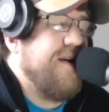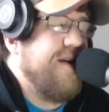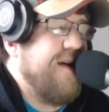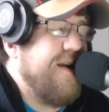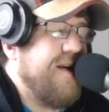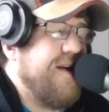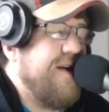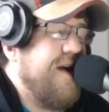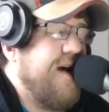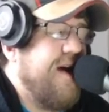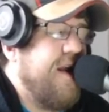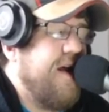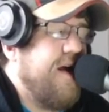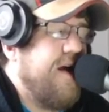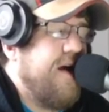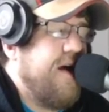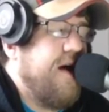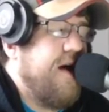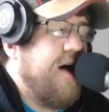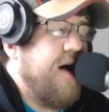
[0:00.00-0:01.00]
again.
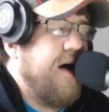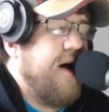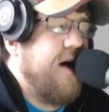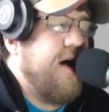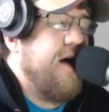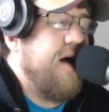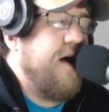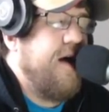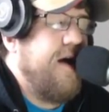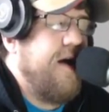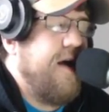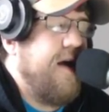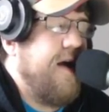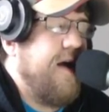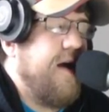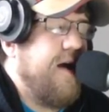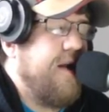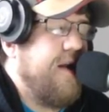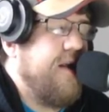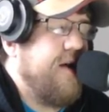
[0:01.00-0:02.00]

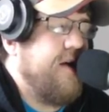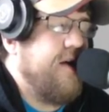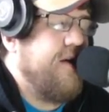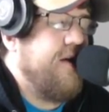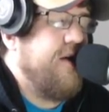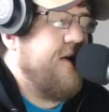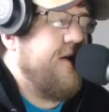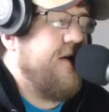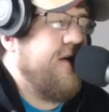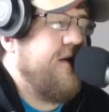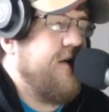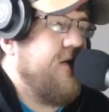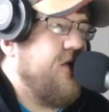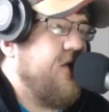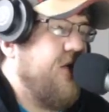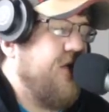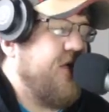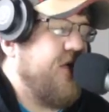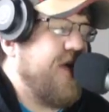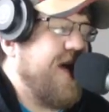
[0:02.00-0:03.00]
And
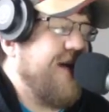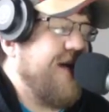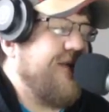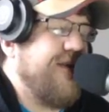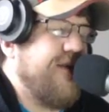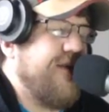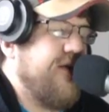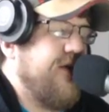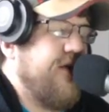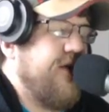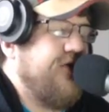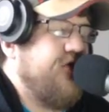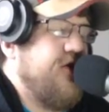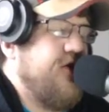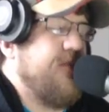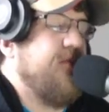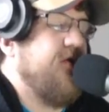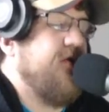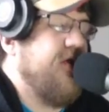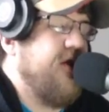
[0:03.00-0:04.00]
Golden Tate and Sterling
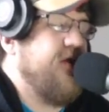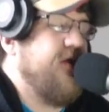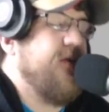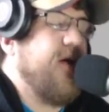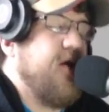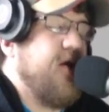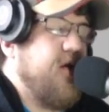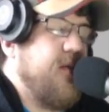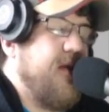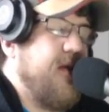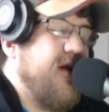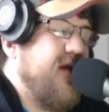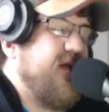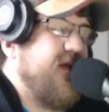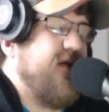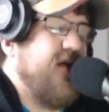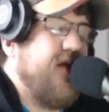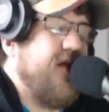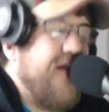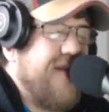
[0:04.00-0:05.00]
Shepard are expected to be on the
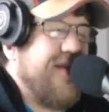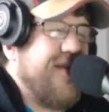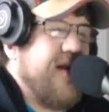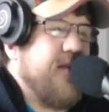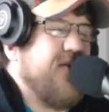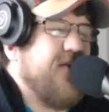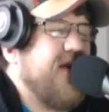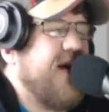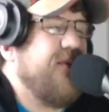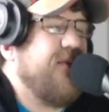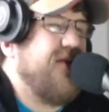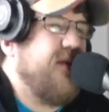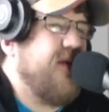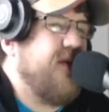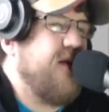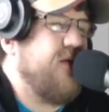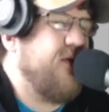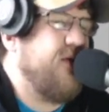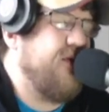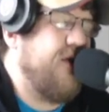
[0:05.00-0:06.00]
field at the same time.
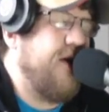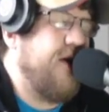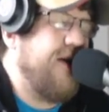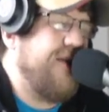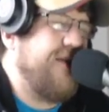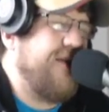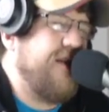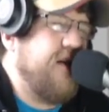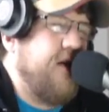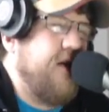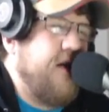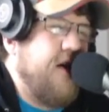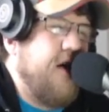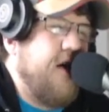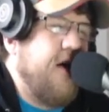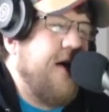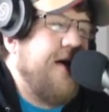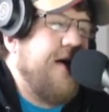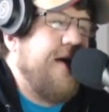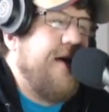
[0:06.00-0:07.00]
Something we've wanted to see all
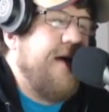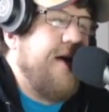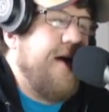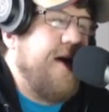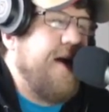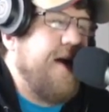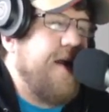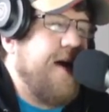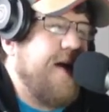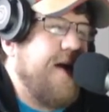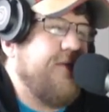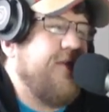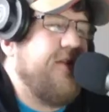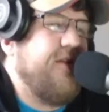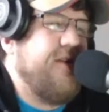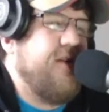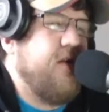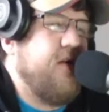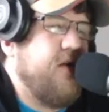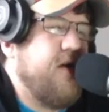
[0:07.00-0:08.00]
year and haven't
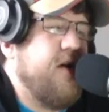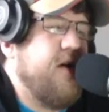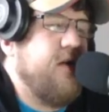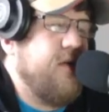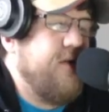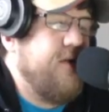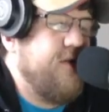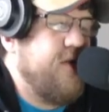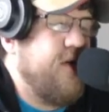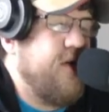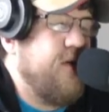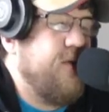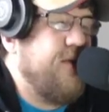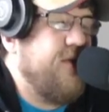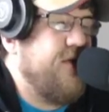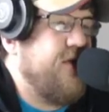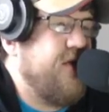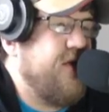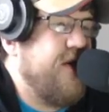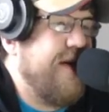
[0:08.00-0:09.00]
seen all year. So we'll
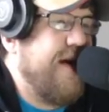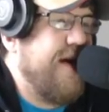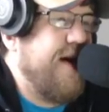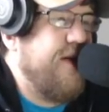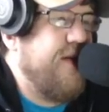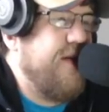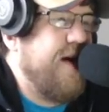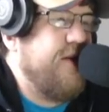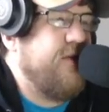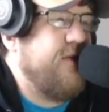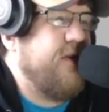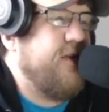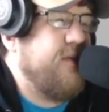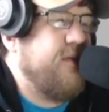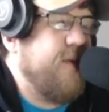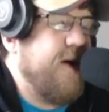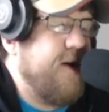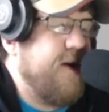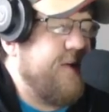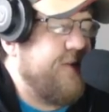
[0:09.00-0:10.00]
see how that
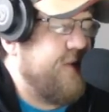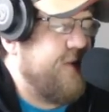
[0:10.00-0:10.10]
transpires.